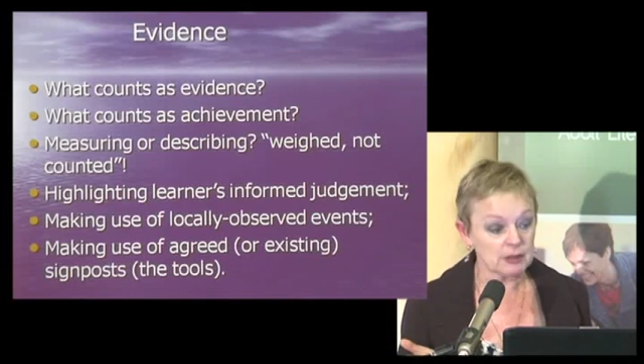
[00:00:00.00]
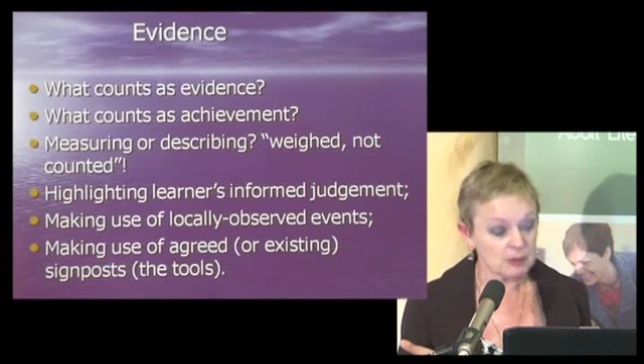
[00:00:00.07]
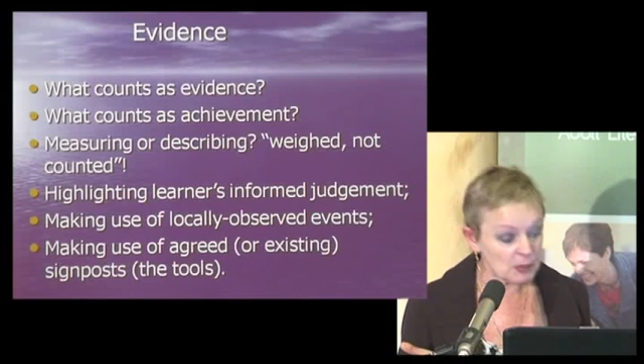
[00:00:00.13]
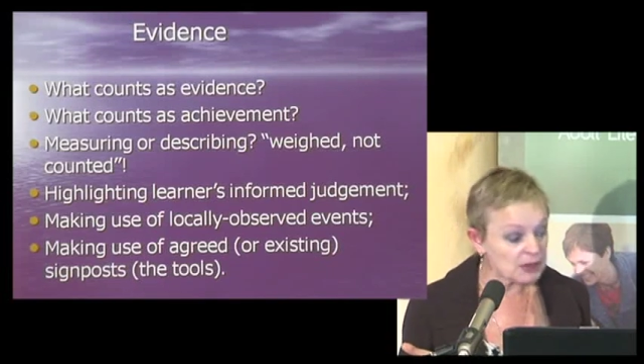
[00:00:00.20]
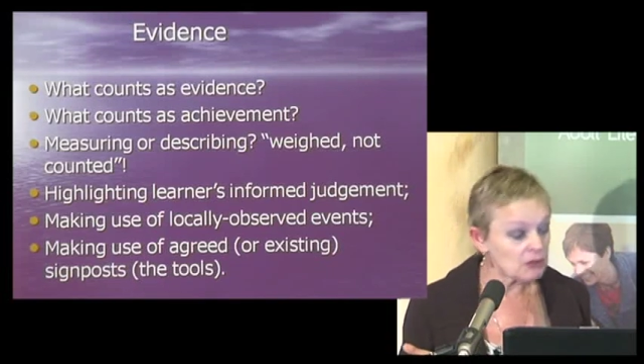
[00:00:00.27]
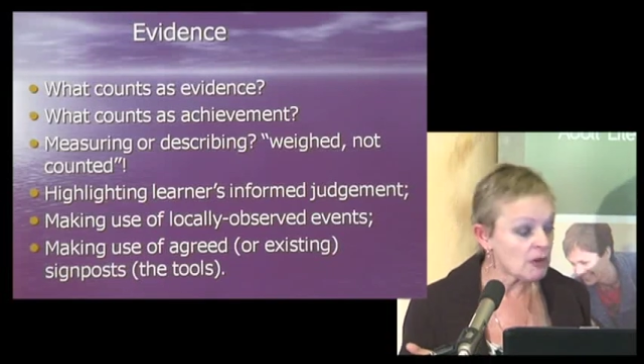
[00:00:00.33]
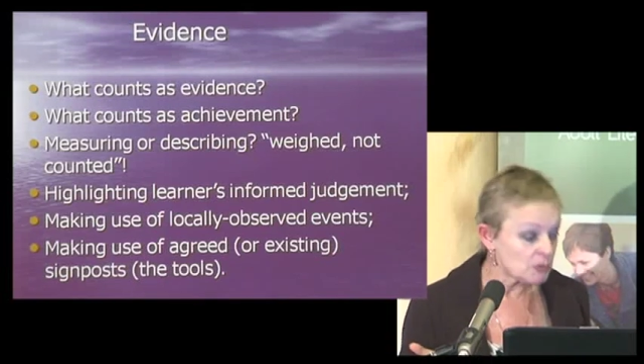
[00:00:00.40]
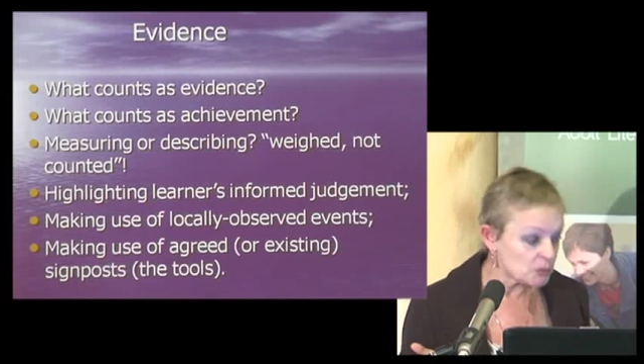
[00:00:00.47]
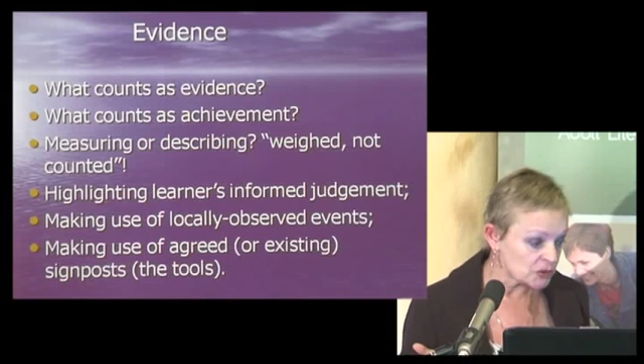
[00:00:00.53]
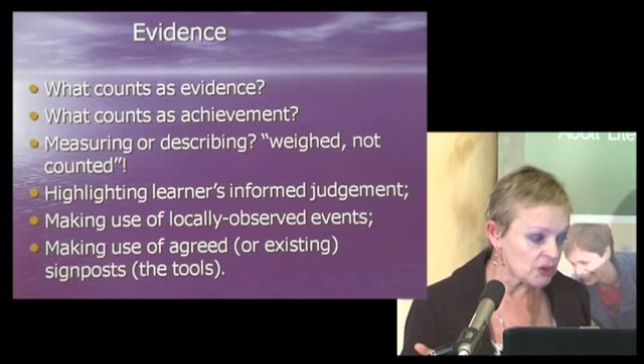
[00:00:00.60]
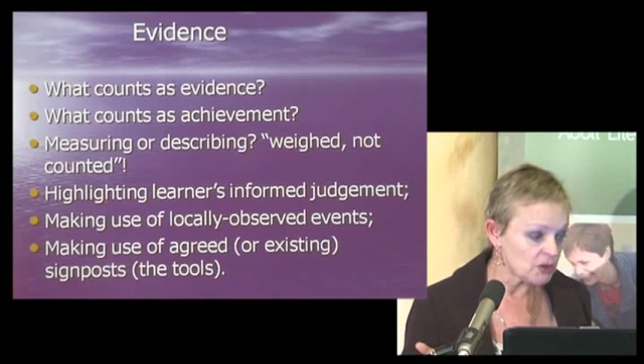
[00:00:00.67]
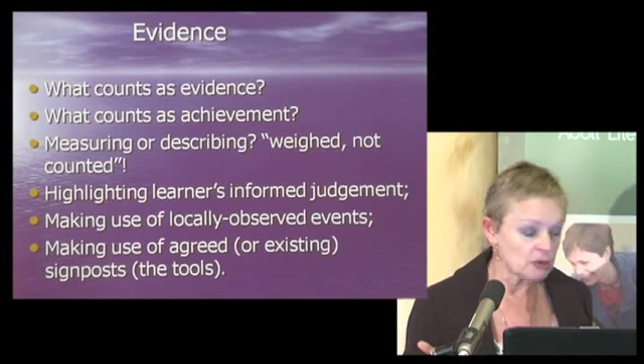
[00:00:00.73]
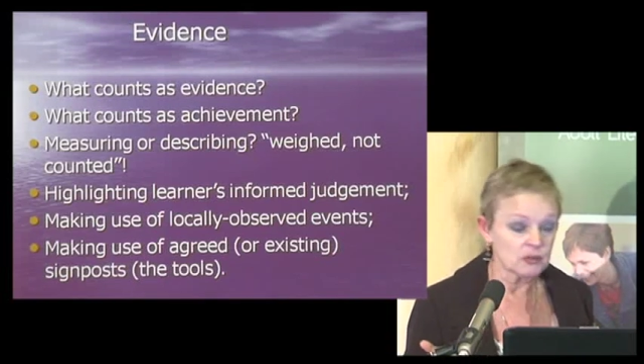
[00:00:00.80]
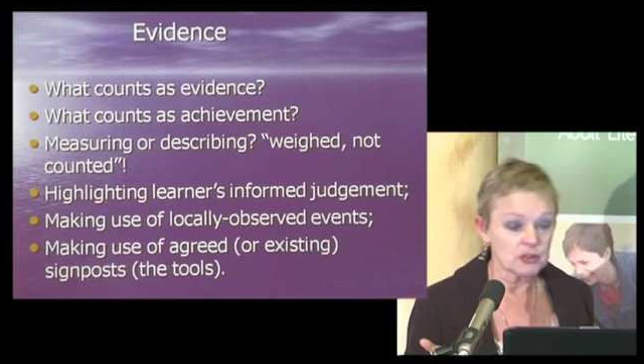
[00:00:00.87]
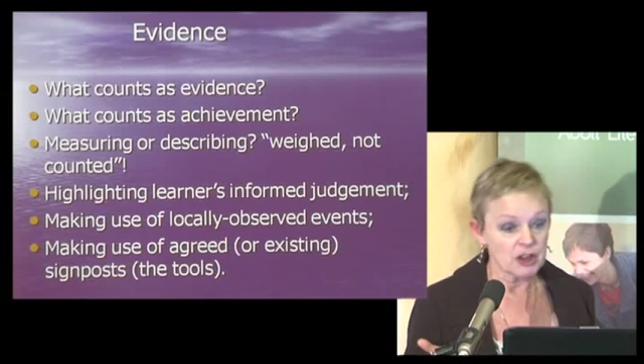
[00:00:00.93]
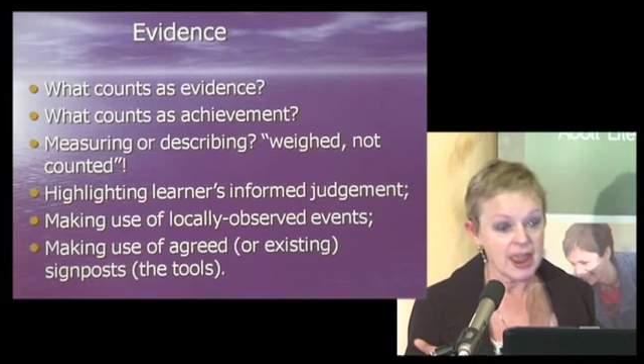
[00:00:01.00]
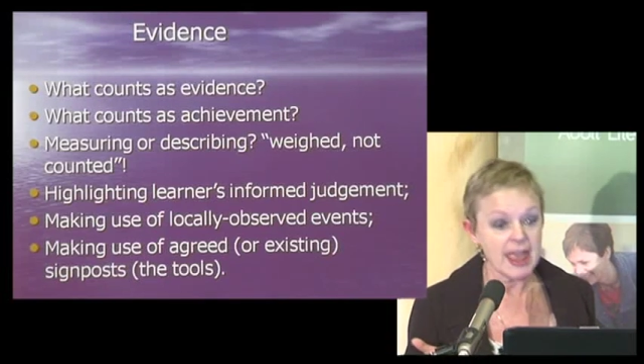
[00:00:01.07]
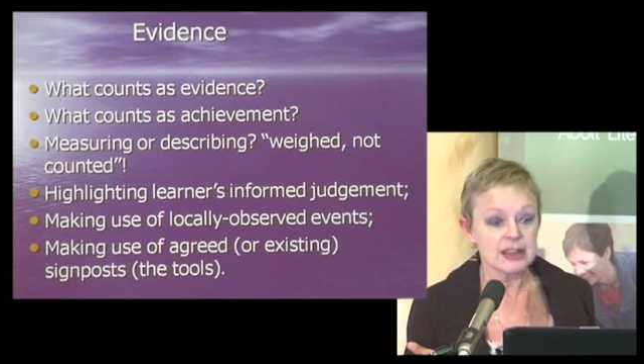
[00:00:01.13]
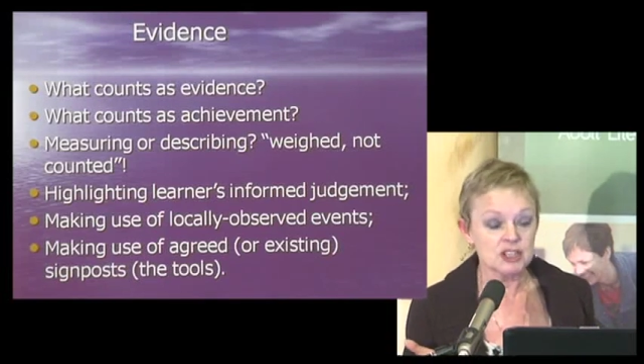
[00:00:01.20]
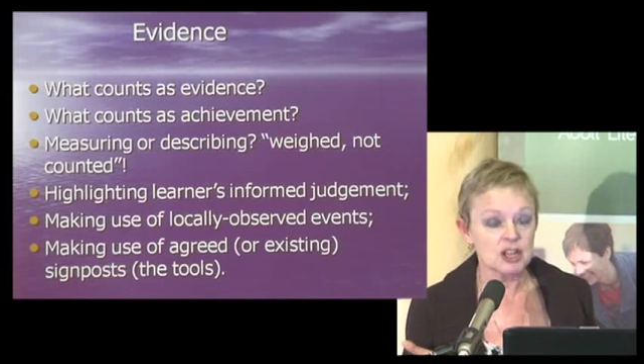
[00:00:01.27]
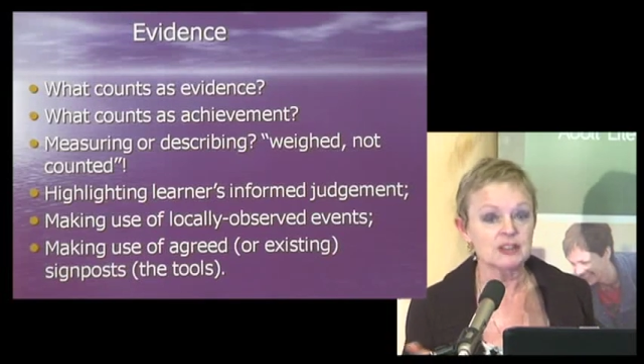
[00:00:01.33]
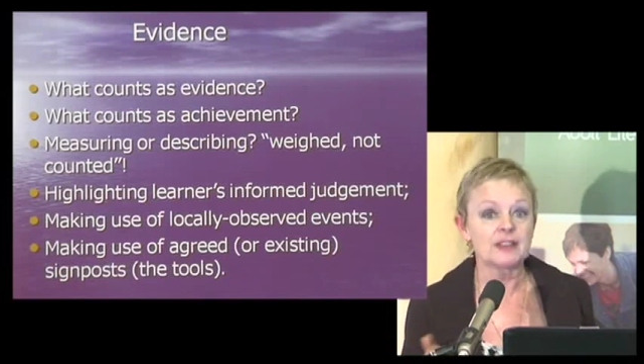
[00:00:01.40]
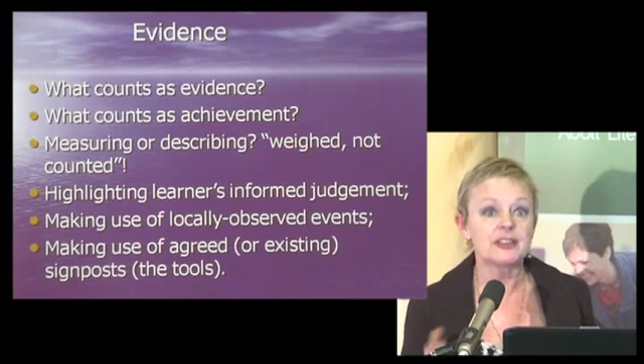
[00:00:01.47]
went around with their head down,